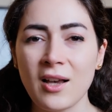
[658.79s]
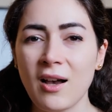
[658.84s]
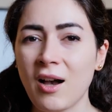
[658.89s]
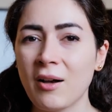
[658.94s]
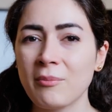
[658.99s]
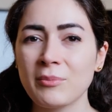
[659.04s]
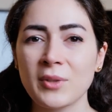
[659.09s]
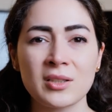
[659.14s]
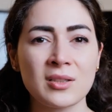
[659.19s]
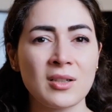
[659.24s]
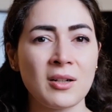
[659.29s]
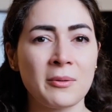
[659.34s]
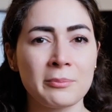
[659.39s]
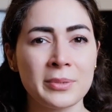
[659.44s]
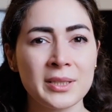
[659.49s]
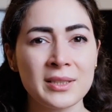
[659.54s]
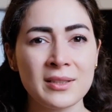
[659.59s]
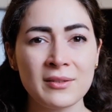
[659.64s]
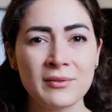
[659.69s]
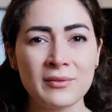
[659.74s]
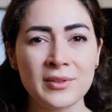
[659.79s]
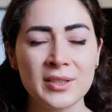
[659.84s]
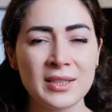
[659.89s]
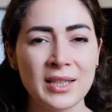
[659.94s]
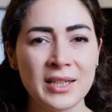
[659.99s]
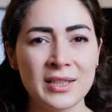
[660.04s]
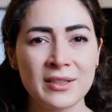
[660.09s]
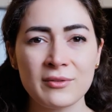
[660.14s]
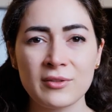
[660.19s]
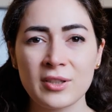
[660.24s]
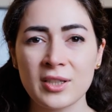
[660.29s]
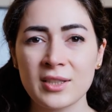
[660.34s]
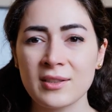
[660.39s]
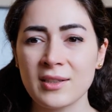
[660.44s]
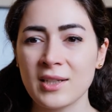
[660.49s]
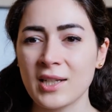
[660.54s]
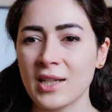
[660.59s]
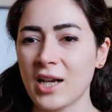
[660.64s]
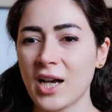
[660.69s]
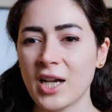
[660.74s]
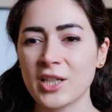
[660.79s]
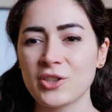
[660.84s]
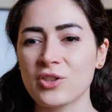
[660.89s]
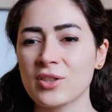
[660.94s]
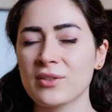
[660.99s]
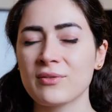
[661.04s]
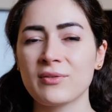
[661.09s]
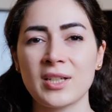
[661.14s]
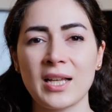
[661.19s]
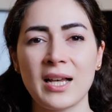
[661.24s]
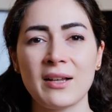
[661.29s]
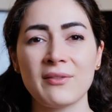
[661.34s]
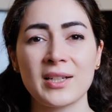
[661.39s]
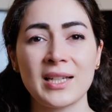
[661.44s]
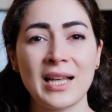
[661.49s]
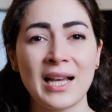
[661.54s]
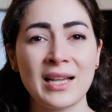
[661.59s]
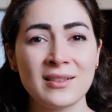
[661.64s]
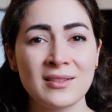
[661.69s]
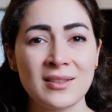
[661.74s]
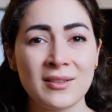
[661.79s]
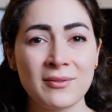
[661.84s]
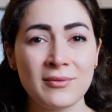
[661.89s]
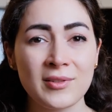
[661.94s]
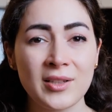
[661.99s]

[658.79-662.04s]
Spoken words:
I'm not competing with anyone. I just want to have an active